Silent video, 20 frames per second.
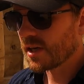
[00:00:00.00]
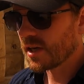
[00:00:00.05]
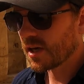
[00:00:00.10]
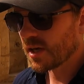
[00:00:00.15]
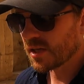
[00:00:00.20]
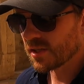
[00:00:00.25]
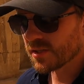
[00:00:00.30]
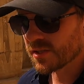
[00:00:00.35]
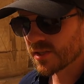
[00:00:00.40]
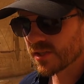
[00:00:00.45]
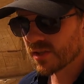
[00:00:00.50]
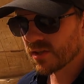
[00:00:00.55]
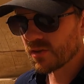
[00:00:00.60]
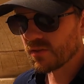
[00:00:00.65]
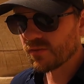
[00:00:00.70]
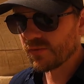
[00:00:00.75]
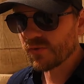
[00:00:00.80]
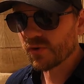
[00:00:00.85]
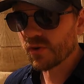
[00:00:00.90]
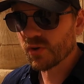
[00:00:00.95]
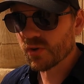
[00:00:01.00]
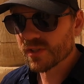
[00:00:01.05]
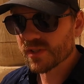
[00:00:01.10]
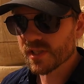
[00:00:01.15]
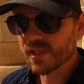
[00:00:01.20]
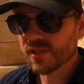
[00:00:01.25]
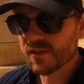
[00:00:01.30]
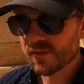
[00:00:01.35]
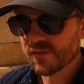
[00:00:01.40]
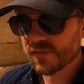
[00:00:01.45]
uh, until
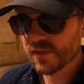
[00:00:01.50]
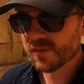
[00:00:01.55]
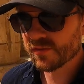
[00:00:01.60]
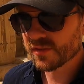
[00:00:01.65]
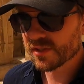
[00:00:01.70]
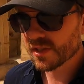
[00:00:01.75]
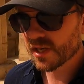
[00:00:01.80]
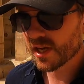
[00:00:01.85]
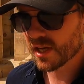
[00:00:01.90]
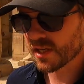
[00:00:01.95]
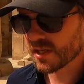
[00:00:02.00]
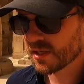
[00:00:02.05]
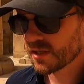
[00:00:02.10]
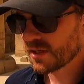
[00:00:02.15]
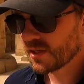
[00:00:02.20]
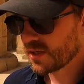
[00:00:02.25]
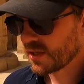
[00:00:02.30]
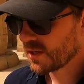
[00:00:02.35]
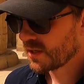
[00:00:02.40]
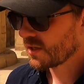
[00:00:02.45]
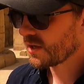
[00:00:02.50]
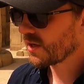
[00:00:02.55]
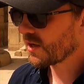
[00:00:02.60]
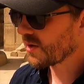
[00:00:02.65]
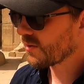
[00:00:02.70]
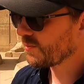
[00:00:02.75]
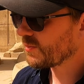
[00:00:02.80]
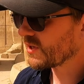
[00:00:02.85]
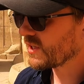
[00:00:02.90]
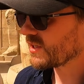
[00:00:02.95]
1458 uh,
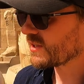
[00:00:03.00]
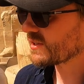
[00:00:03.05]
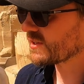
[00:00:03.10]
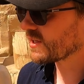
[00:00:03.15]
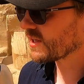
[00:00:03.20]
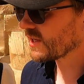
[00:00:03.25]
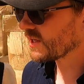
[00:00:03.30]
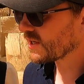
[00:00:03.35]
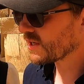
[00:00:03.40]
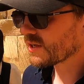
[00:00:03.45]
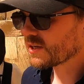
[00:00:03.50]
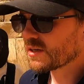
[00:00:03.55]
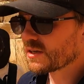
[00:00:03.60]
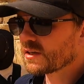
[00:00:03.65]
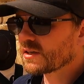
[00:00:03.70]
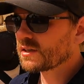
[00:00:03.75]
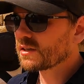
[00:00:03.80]
BC.